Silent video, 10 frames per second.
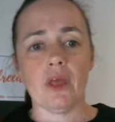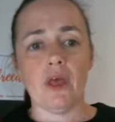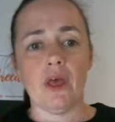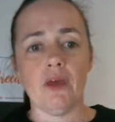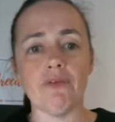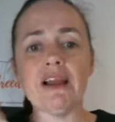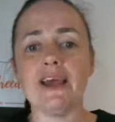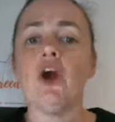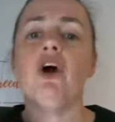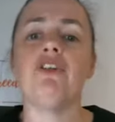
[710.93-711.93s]
it really
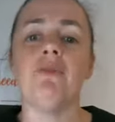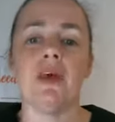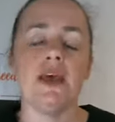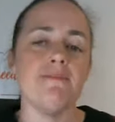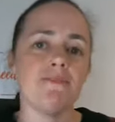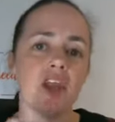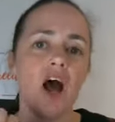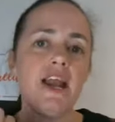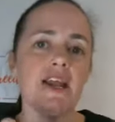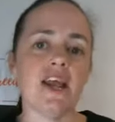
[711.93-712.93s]
occurred to me that
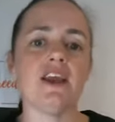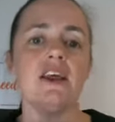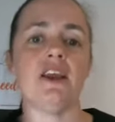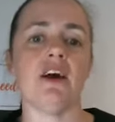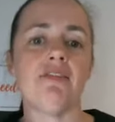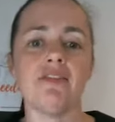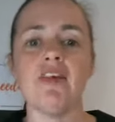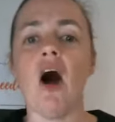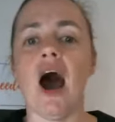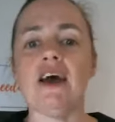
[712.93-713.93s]
I needed a
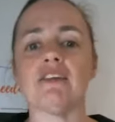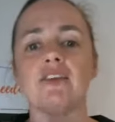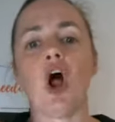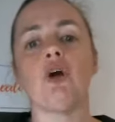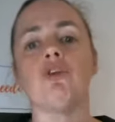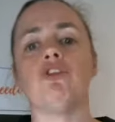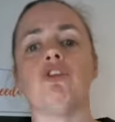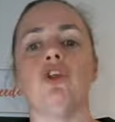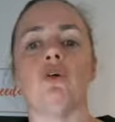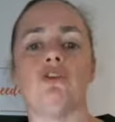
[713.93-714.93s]
site that I could
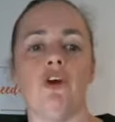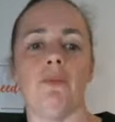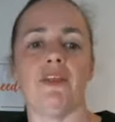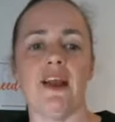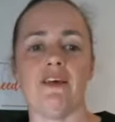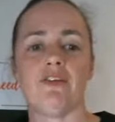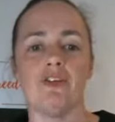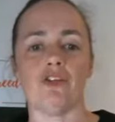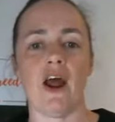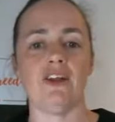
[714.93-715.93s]
do long-term with an exit
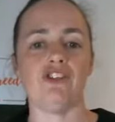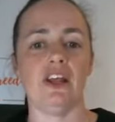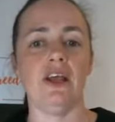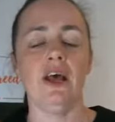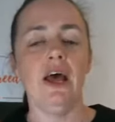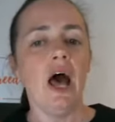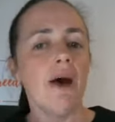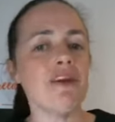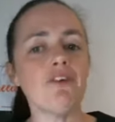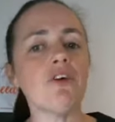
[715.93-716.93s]
strategy.
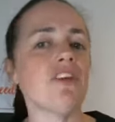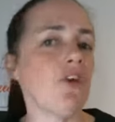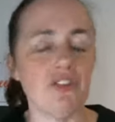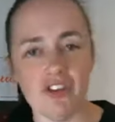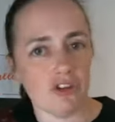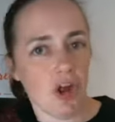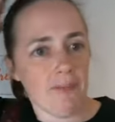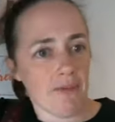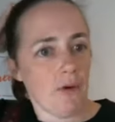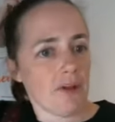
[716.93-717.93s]
I mean, of course, I've got Digital
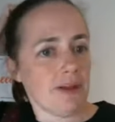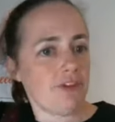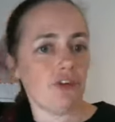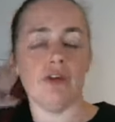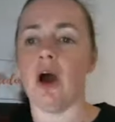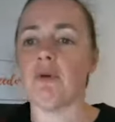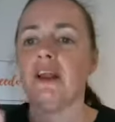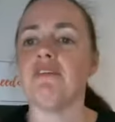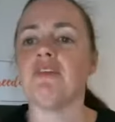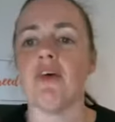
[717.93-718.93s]
Nomad Wannabe too. I would
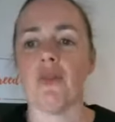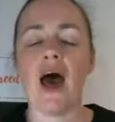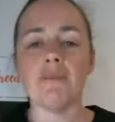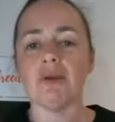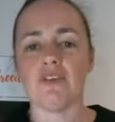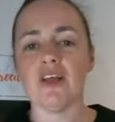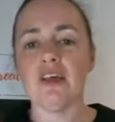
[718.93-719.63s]
never sell that because I think